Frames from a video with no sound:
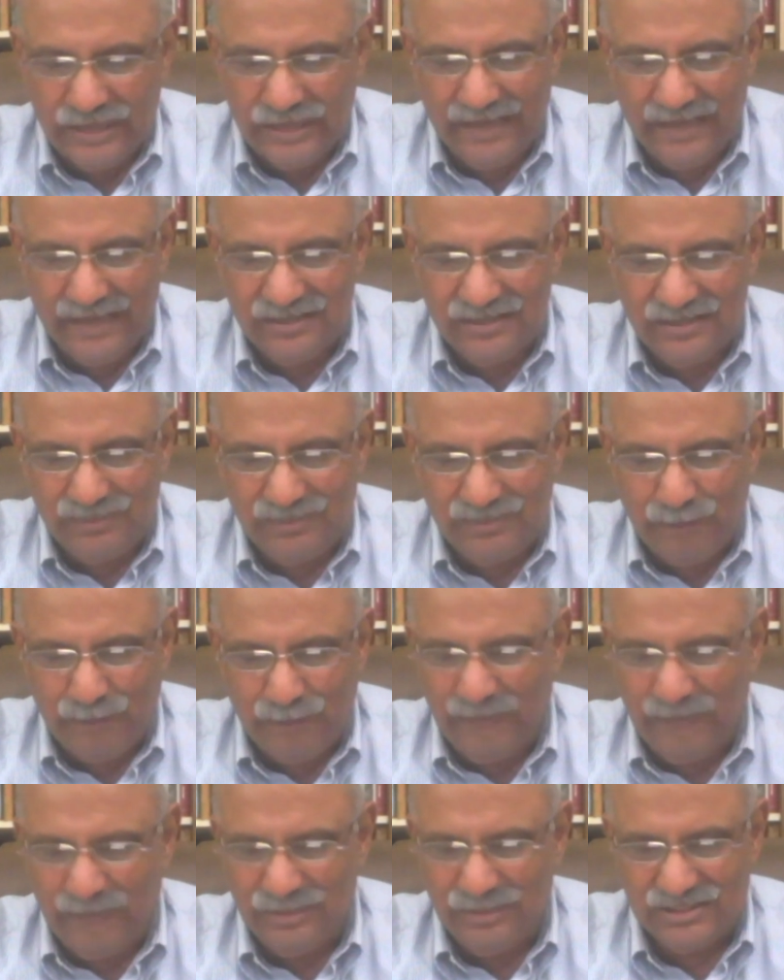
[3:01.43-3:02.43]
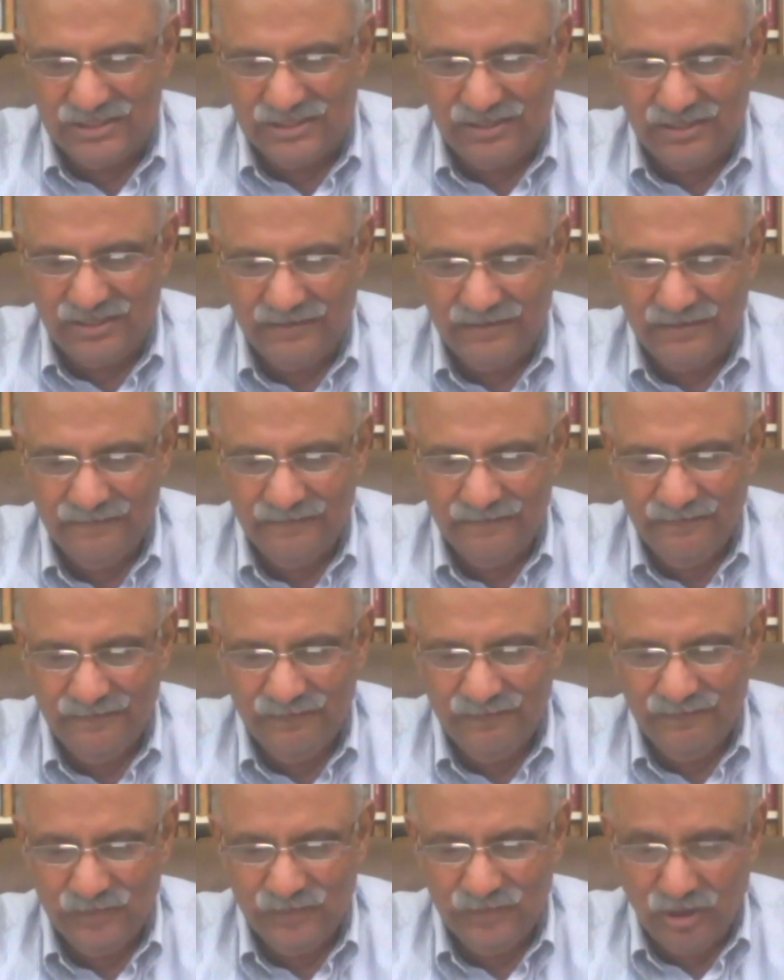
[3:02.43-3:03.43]
is the Prime Minister.
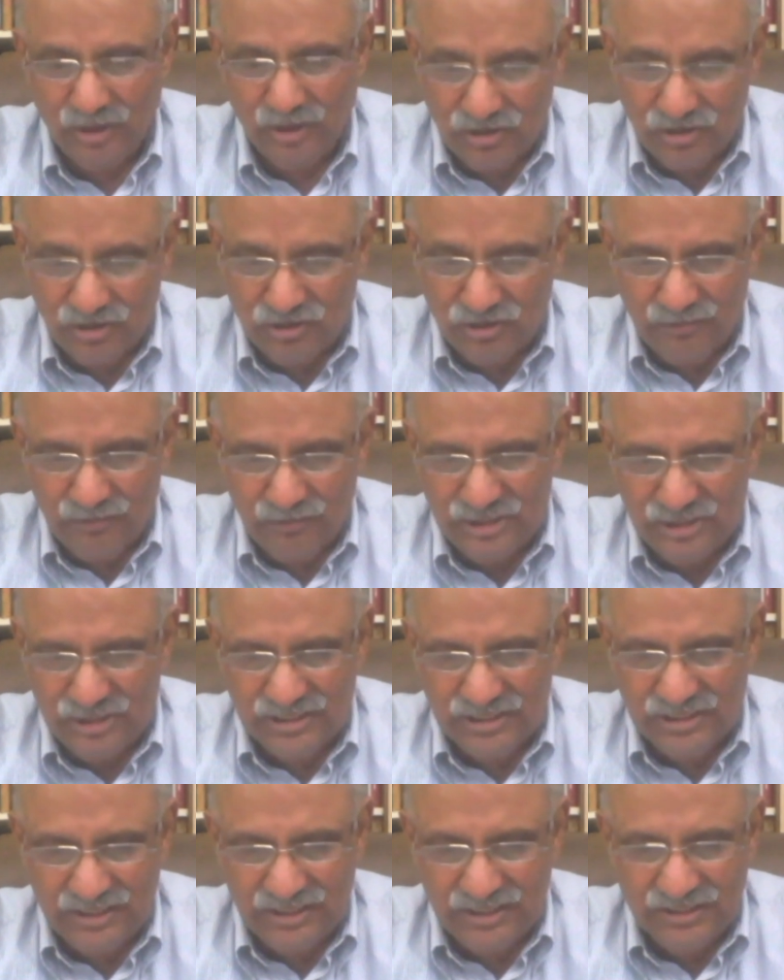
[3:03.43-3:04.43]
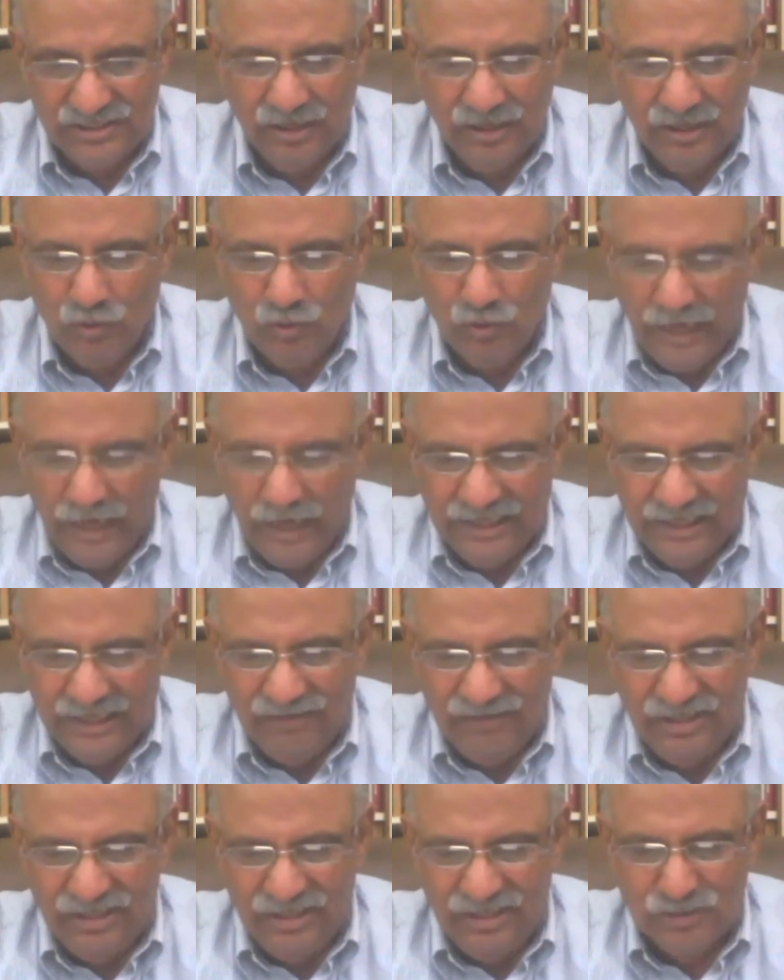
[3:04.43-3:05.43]
The Council of Ministers is collectively
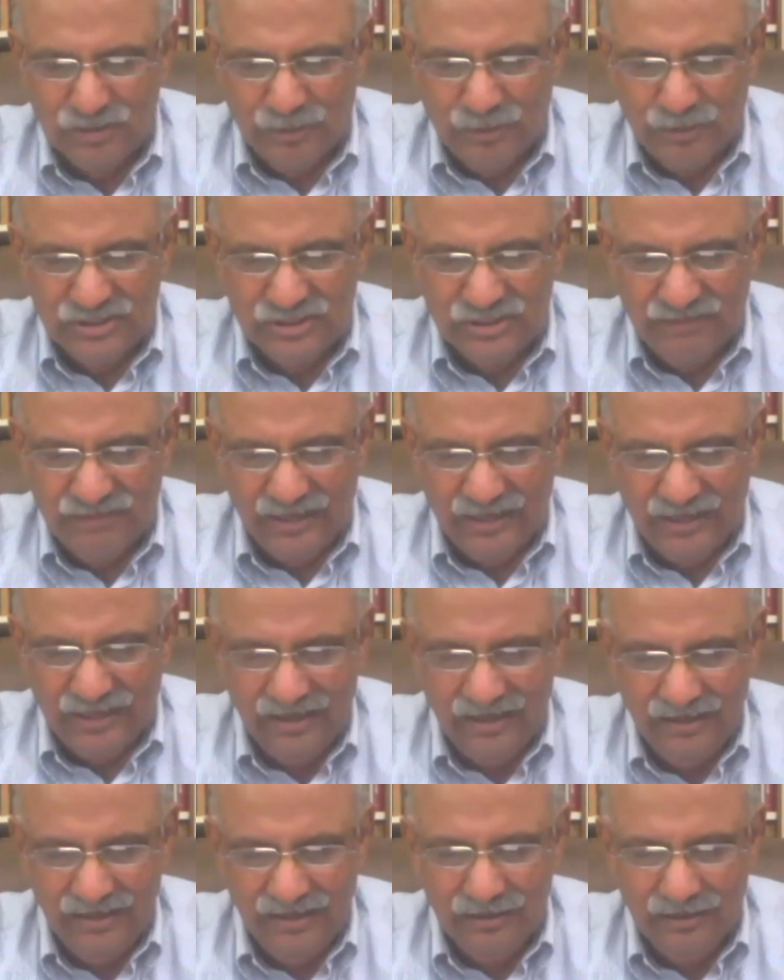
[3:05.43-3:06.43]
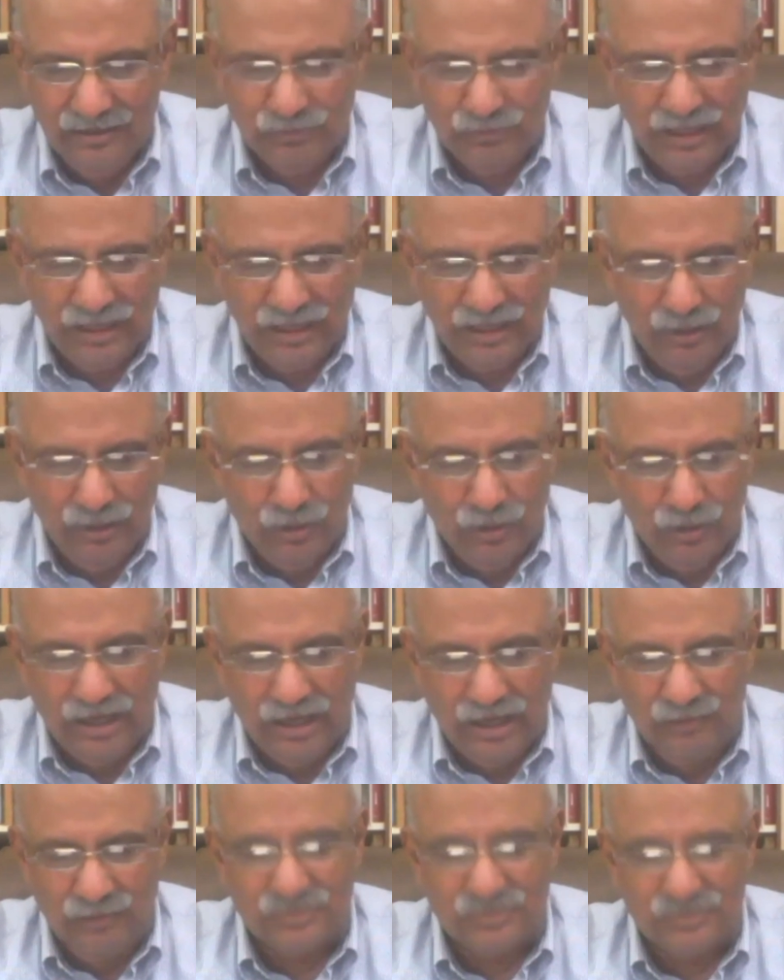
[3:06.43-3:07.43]
responsible to the lower
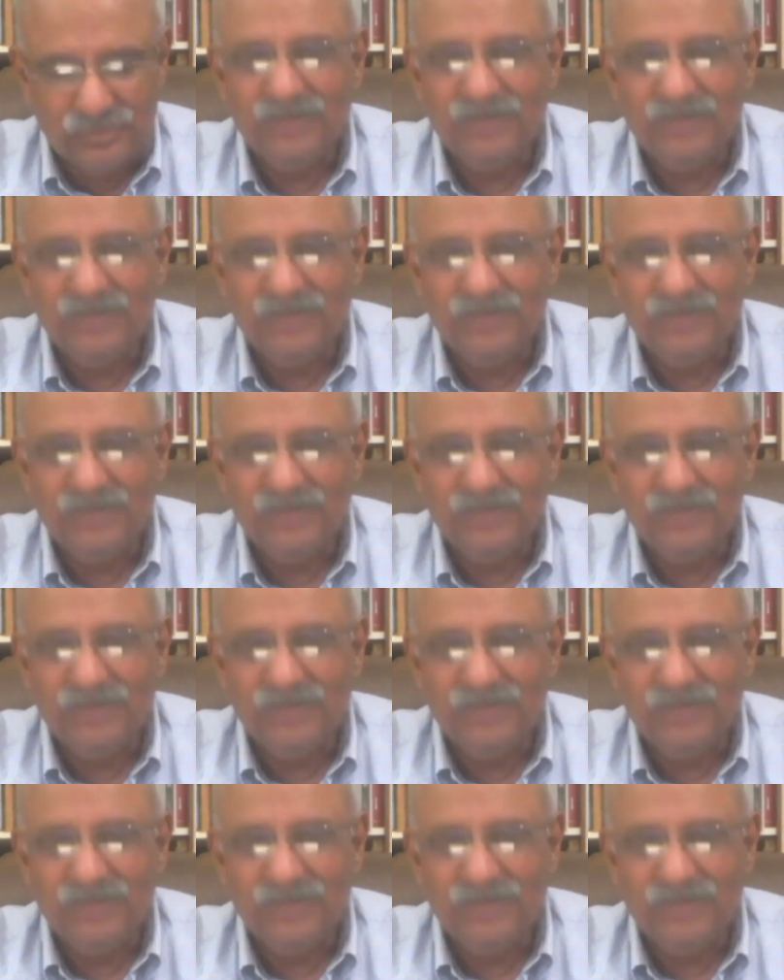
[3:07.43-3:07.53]
house,